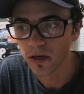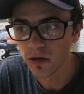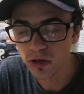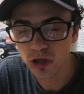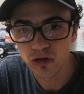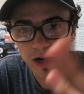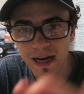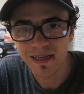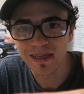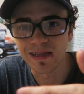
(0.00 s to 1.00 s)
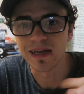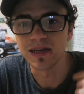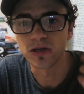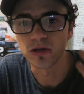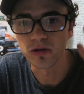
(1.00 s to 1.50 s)
you're attracting that
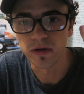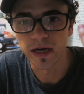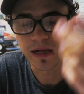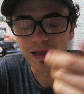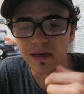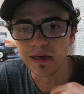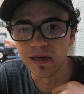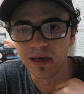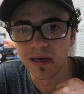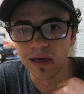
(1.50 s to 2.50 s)
into your reality.